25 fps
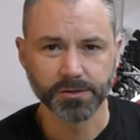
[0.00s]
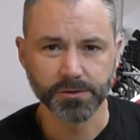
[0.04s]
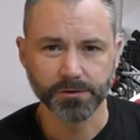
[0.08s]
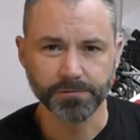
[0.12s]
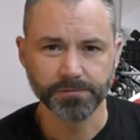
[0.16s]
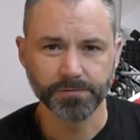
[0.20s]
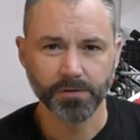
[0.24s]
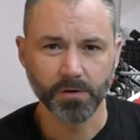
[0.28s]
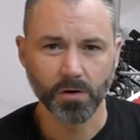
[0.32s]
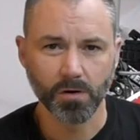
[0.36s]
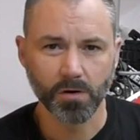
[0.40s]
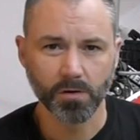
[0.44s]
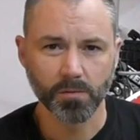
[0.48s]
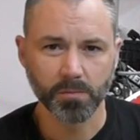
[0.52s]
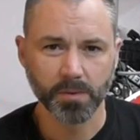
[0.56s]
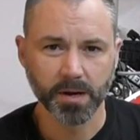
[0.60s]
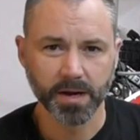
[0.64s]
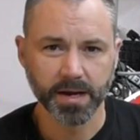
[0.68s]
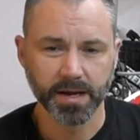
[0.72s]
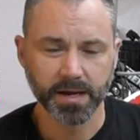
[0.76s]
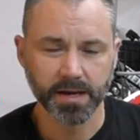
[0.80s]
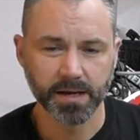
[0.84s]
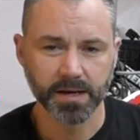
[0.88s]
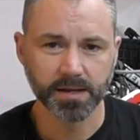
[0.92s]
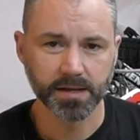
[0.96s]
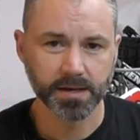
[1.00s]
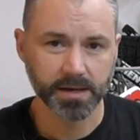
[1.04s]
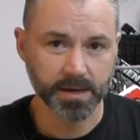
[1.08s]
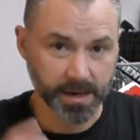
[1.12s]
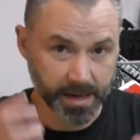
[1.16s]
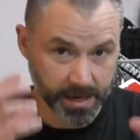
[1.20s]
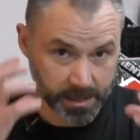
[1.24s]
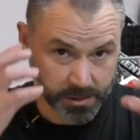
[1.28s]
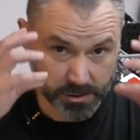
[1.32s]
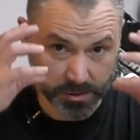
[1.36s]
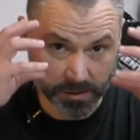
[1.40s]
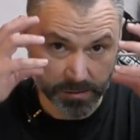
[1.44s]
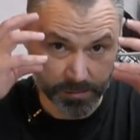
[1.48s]
too far on my head and
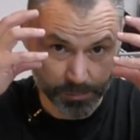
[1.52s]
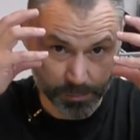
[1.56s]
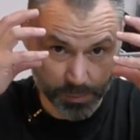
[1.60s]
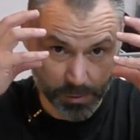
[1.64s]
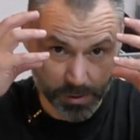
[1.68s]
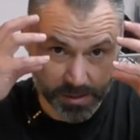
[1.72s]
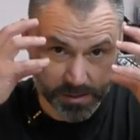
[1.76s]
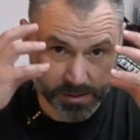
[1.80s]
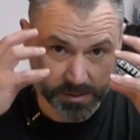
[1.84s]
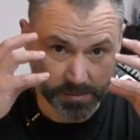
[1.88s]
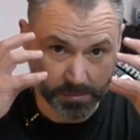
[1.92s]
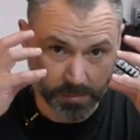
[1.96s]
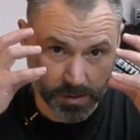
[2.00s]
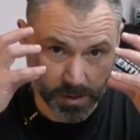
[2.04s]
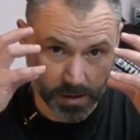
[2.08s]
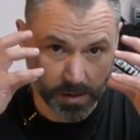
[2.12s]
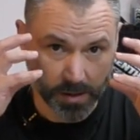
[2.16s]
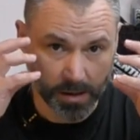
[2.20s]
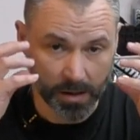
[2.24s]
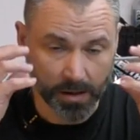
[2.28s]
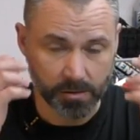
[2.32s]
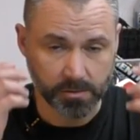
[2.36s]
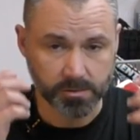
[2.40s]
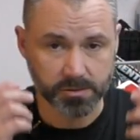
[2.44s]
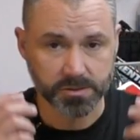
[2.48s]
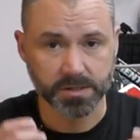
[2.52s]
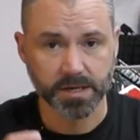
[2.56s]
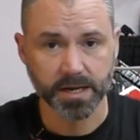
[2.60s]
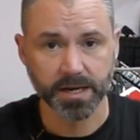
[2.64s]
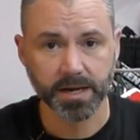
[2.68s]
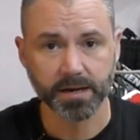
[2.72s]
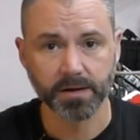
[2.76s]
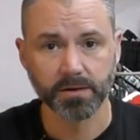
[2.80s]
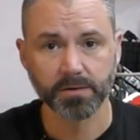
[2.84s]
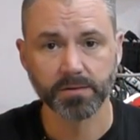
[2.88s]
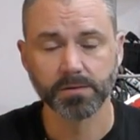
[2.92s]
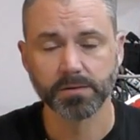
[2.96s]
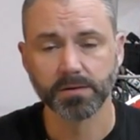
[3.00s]
actually pressing my goggles
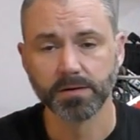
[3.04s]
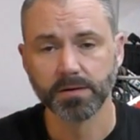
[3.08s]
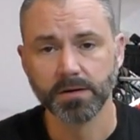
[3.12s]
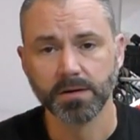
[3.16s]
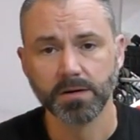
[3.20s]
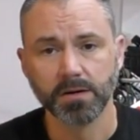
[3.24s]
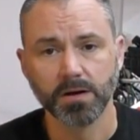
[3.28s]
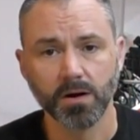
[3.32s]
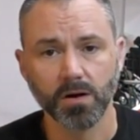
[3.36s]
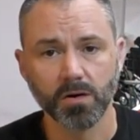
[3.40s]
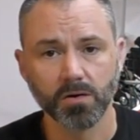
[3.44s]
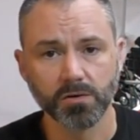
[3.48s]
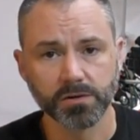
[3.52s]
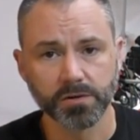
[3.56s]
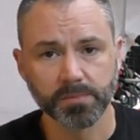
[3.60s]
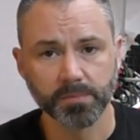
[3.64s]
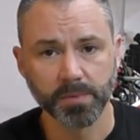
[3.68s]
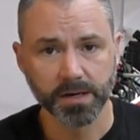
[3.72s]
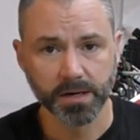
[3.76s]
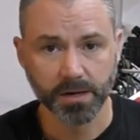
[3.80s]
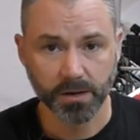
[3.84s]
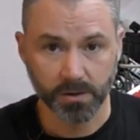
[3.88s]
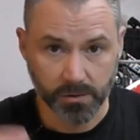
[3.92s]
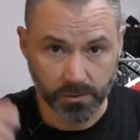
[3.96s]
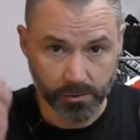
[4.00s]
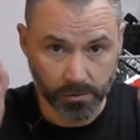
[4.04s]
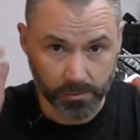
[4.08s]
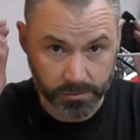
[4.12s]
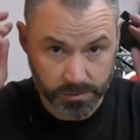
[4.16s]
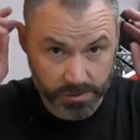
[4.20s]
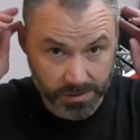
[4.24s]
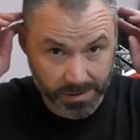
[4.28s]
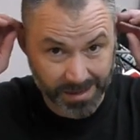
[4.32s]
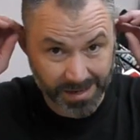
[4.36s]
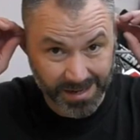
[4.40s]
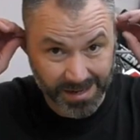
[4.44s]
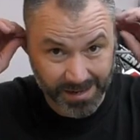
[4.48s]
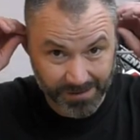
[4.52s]
down onto my nose
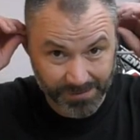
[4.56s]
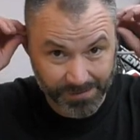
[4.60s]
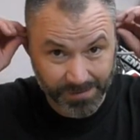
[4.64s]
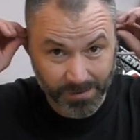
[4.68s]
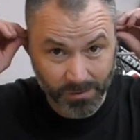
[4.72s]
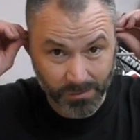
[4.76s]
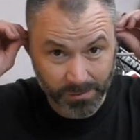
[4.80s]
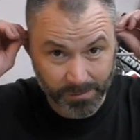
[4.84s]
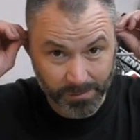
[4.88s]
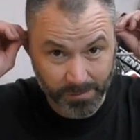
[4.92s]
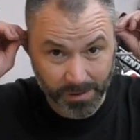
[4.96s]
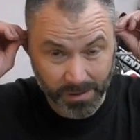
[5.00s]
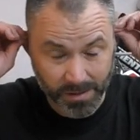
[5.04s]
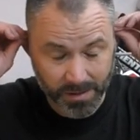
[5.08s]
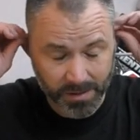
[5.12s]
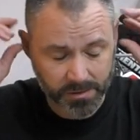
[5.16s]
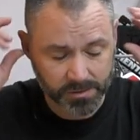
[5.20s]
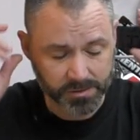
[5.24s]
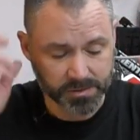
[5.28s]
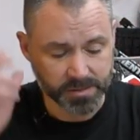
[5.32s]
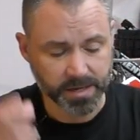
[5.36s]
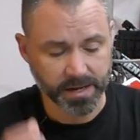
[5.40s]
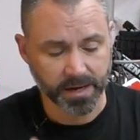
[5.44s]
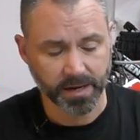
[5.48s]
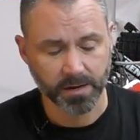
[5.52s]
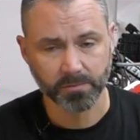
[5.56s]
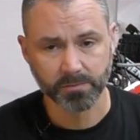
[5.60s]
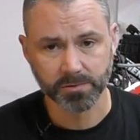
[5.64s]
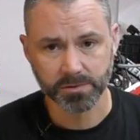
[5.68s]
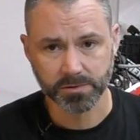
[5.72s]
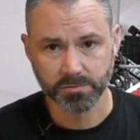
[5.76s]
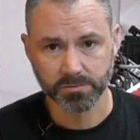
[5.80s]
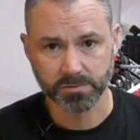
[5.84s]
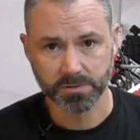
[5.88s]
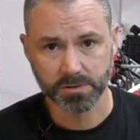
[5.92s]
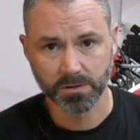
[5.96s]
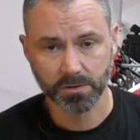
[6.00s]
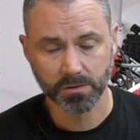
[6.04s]
and kind of folding my ears down, which
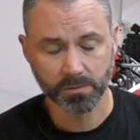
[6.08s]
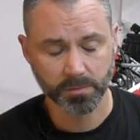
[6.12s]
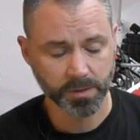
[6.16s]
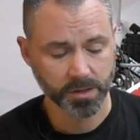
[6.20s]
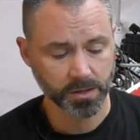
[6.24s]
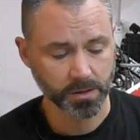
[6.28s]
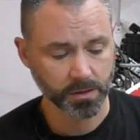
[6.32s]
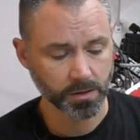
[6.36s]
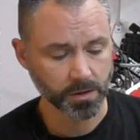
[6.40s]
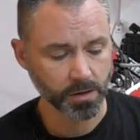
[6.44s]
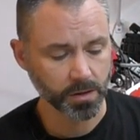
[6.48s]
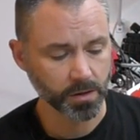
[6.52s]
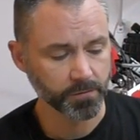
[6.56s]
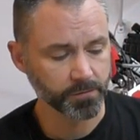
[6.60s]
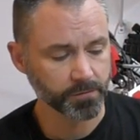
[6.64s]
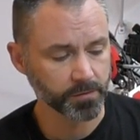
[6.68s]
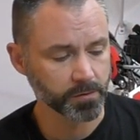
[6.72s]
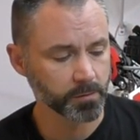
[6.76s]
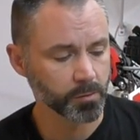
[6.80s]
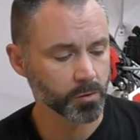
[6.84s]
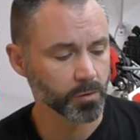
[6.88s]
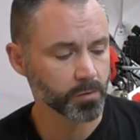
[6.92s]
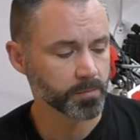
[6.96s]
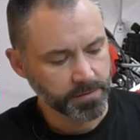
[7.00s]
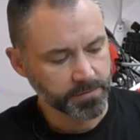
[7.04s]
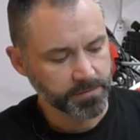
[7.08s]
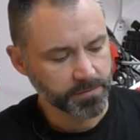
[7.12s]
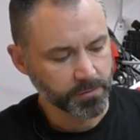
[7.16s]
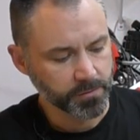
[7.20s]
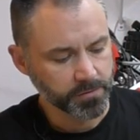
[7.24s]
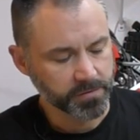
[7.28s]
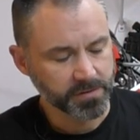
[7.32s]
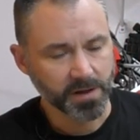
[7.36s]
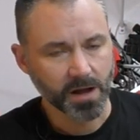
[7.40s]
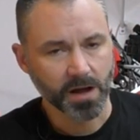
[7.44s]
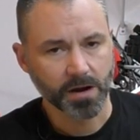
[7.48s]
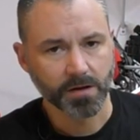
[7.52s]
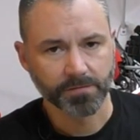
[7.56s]
was a little bit uncomfortable. So
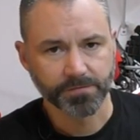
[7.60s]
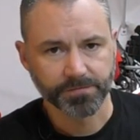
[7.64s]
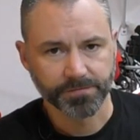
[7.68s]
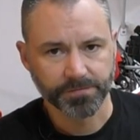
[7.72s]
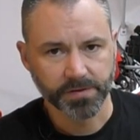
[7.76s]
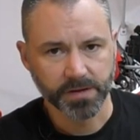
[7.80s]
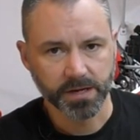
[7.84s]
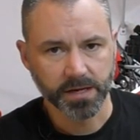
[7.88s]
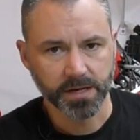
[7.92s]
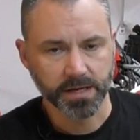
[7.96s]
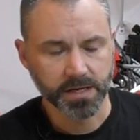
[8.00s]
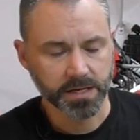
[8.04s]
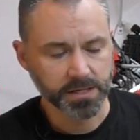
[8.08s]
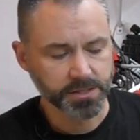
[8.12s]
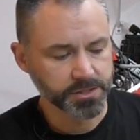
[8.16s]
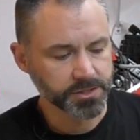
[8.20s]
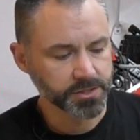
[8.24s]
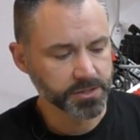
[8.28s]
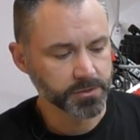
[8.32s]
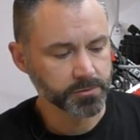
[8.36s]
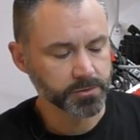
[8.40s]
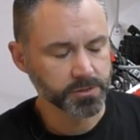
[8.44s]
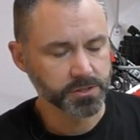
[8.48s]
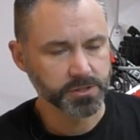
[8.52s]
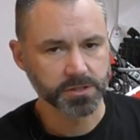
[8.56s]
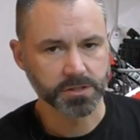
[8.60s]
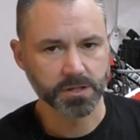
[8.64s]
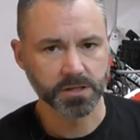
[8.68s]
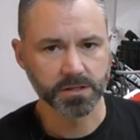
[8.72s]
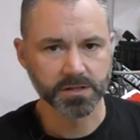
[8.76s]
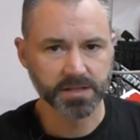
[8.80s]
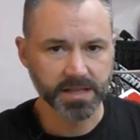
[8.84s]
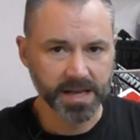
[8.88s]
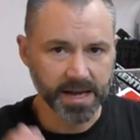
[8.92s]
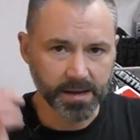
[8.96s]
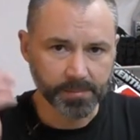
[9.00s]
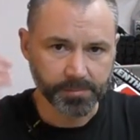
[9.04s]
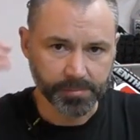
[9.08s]
it's not a fit issue, it's the
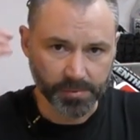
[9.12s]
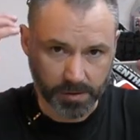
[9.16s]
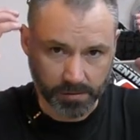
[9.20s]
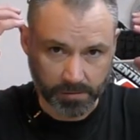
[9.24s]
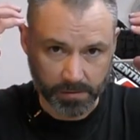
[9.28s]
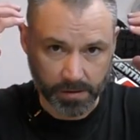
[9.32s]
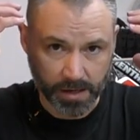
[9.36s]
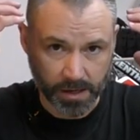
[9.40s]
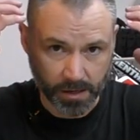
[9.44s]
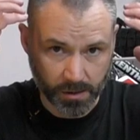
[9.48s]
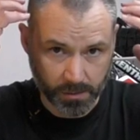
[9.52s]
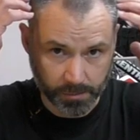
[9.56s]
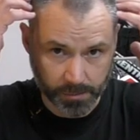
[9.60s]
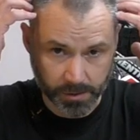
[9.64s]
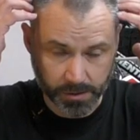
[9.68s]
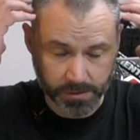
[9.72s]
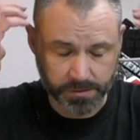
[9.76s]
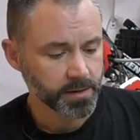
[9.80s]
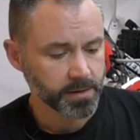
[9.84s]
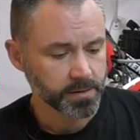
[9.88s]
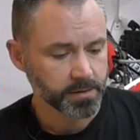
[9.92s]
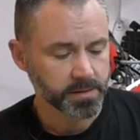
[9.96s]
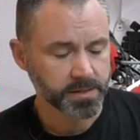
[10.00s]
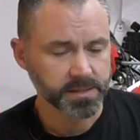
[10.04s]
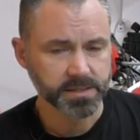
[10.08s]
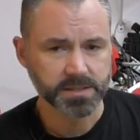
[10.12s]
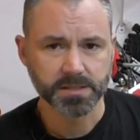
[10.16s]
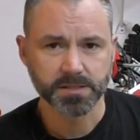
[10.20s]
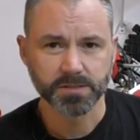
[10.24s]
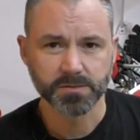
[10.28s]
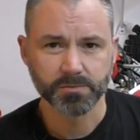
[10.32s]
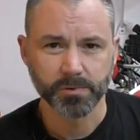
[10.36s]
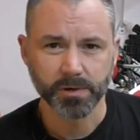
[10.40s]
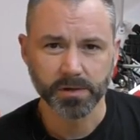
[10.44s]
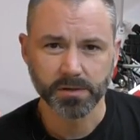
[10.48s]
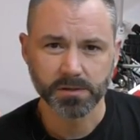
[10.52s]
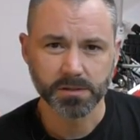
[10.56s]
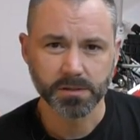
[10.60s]
depth of the helmet. This is a
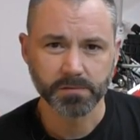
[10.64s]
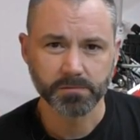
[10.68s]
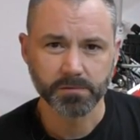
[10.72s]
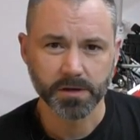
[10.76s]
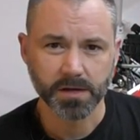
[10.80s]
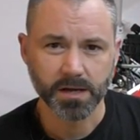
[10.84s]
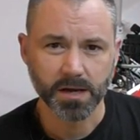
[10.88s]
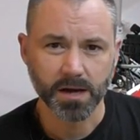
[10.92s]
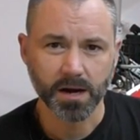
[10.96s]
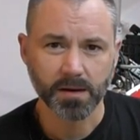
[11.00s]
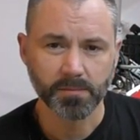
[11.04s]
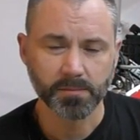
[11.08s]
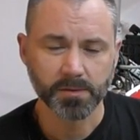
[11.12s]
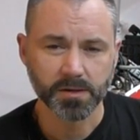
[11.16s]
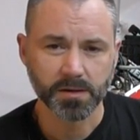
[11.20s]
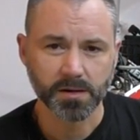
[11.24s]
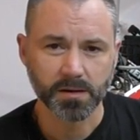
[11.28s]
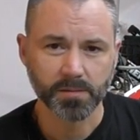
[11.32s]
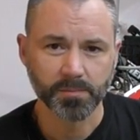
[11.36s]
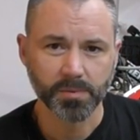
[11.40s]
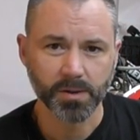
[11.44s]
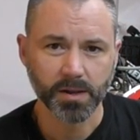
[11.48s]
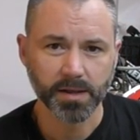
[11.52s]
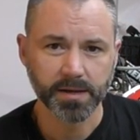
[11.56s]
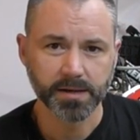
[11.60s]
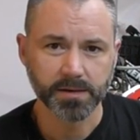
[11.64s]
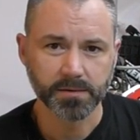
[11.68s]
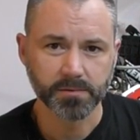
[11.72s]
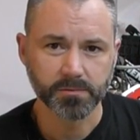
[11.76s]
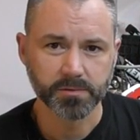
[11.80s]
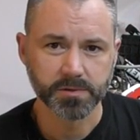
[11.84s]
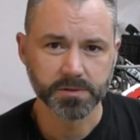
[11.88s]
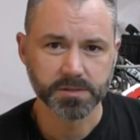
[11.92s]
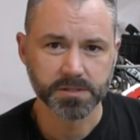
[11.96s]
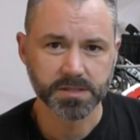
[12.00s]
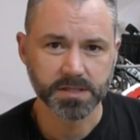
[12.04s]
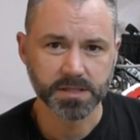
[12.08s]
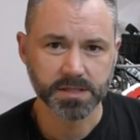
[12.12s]
relatively common complaint
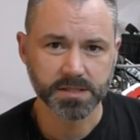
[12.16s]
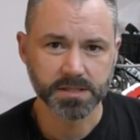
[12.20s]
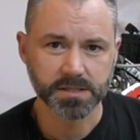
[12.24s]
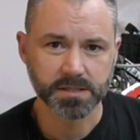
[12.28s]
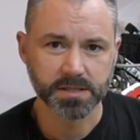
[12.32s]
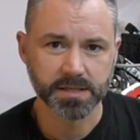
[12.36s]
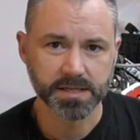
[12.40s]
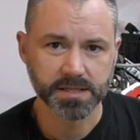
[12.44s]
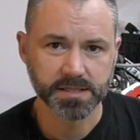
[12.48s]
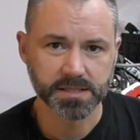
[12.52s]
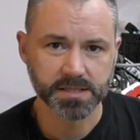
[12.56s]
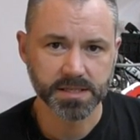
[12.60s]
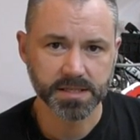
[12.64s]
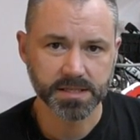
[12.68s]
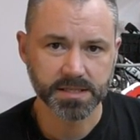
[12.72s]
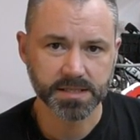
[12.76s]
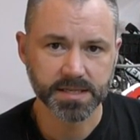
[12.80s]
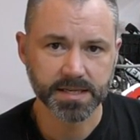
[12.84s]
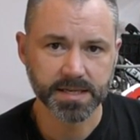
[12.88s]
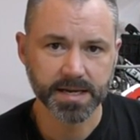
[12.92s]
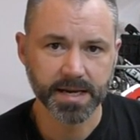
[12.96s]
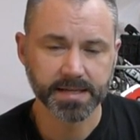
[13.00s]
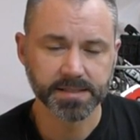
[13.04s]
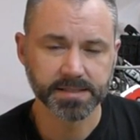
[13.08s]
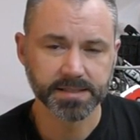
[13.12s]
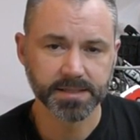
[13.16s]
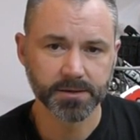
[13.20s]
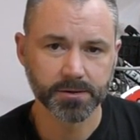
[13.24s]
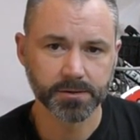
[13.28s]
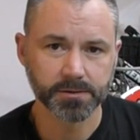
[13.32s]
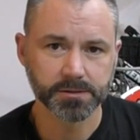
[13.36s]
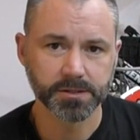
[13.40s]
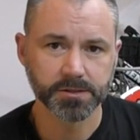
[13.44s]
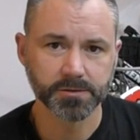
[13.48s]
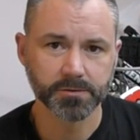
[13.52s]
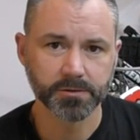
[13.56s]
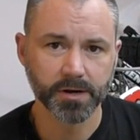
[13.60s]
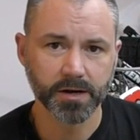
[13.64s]
with these 6D
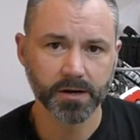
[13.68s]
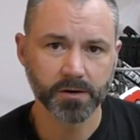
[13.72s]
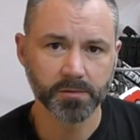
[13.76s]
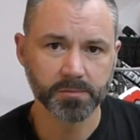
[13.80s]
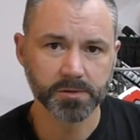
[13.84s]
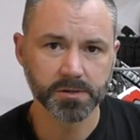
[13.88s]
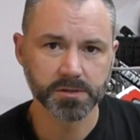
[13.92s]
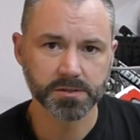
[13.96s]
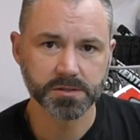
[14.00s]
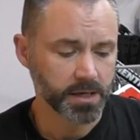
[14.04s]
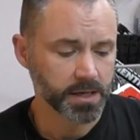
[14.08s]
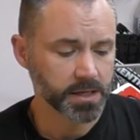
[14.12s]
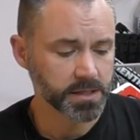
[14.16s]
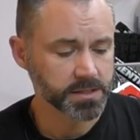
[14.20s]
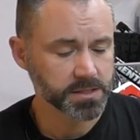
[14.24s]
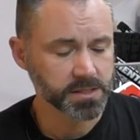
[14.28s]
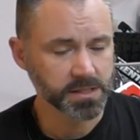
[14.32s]
ATR2 helmets, and